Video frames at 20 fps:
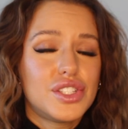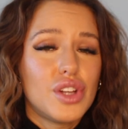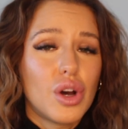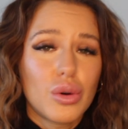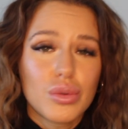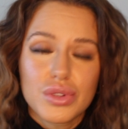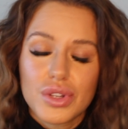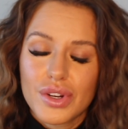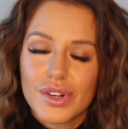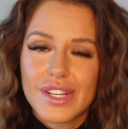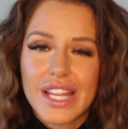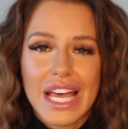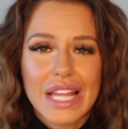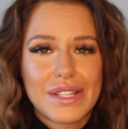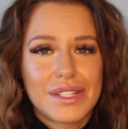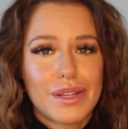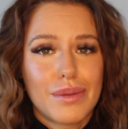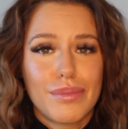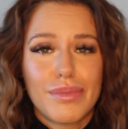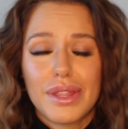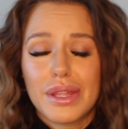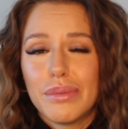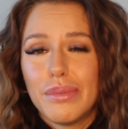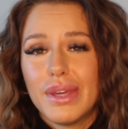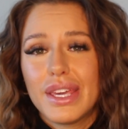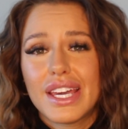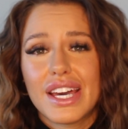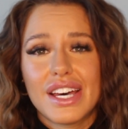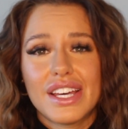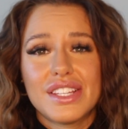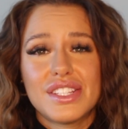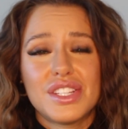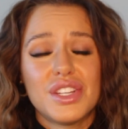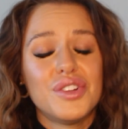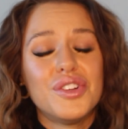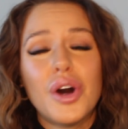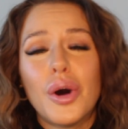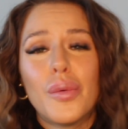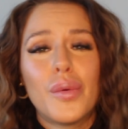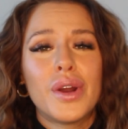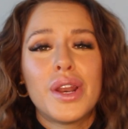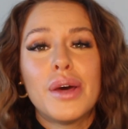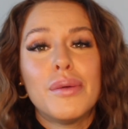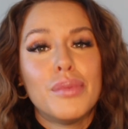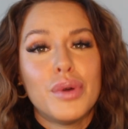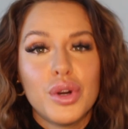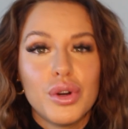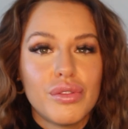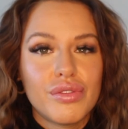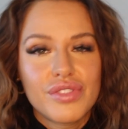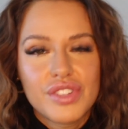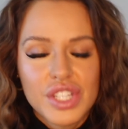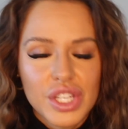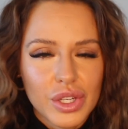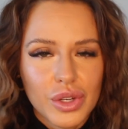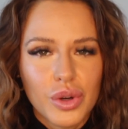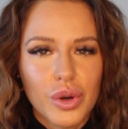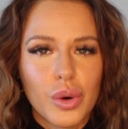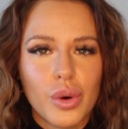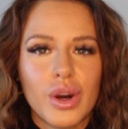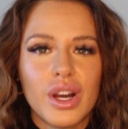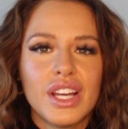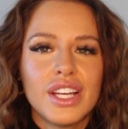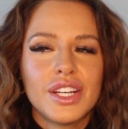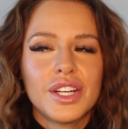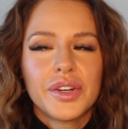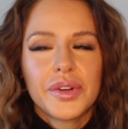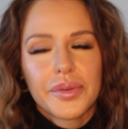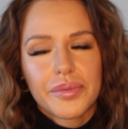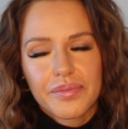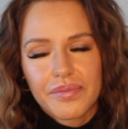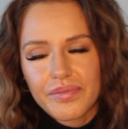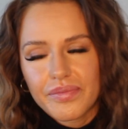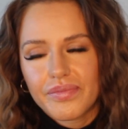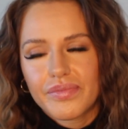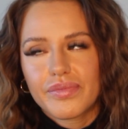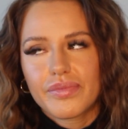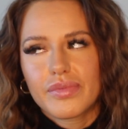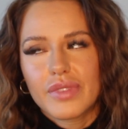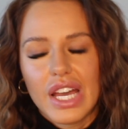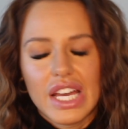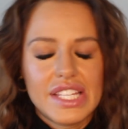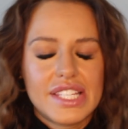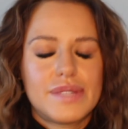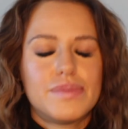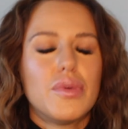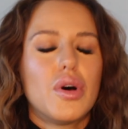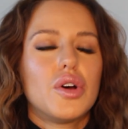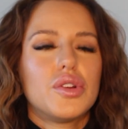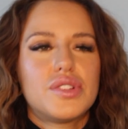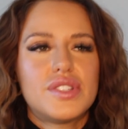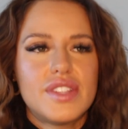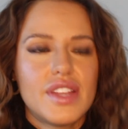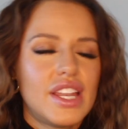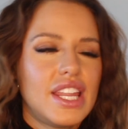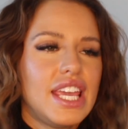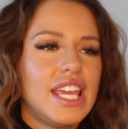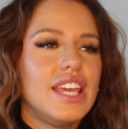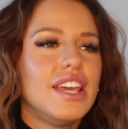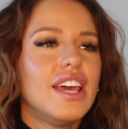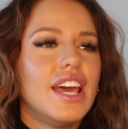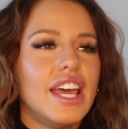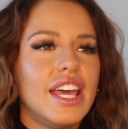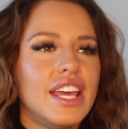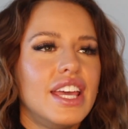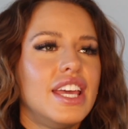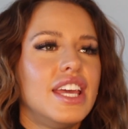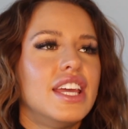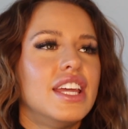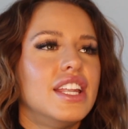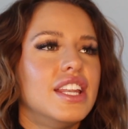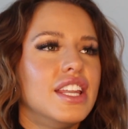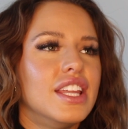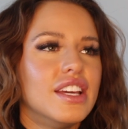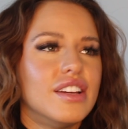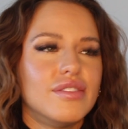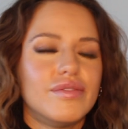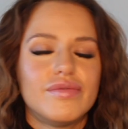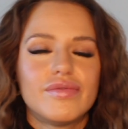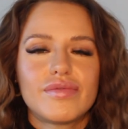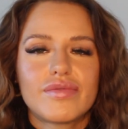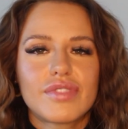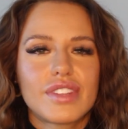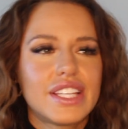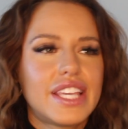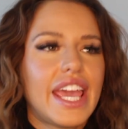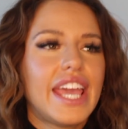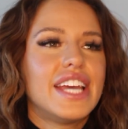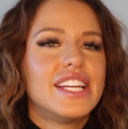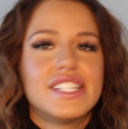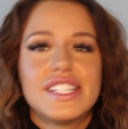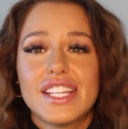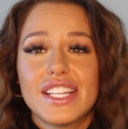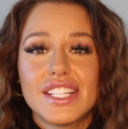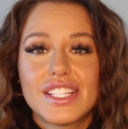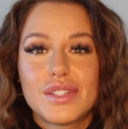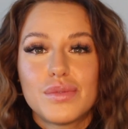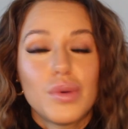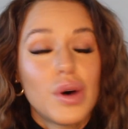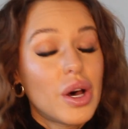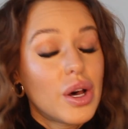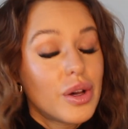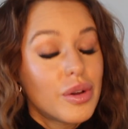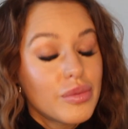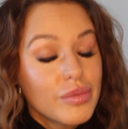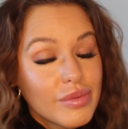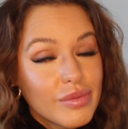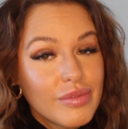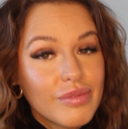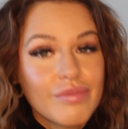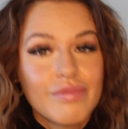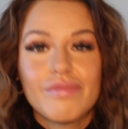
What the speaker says: Don't turn down something because you don't want to move to a small city in Kansas. Well,